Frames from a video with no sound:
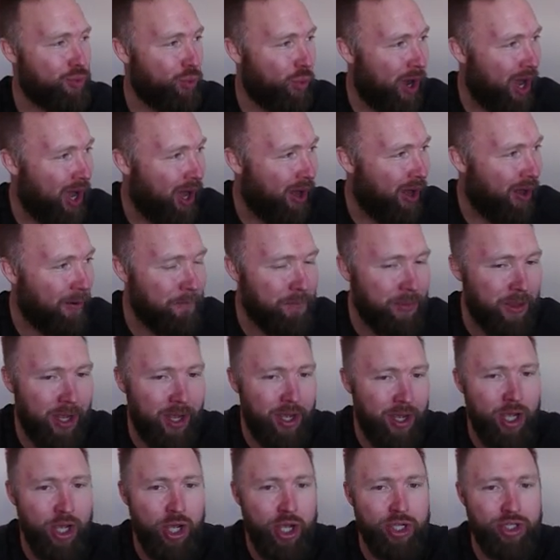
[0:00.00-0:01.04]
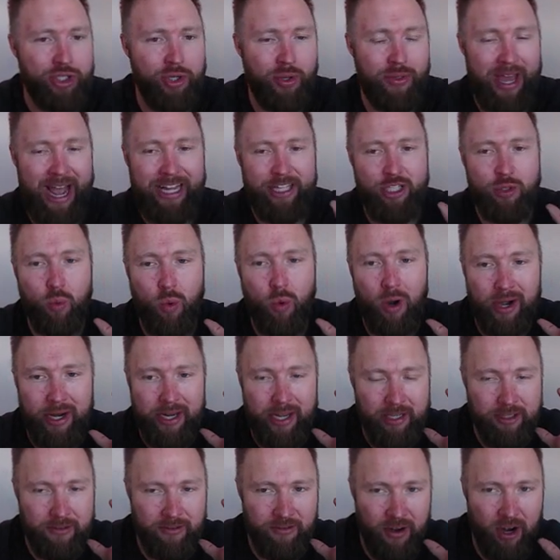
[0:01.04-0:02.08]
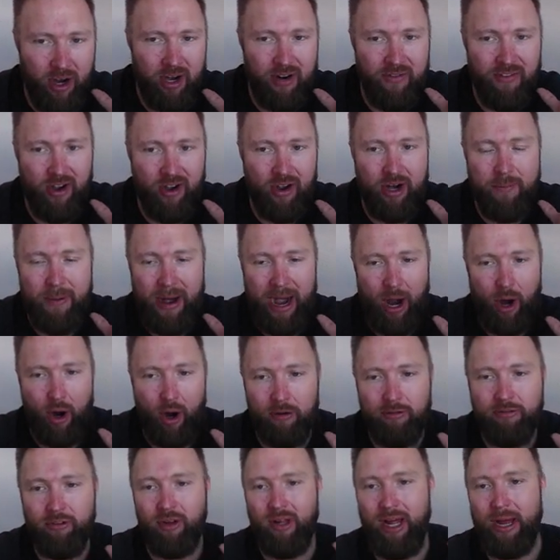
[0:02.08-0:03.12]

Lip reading: well. So that's where it gets very, very powerful.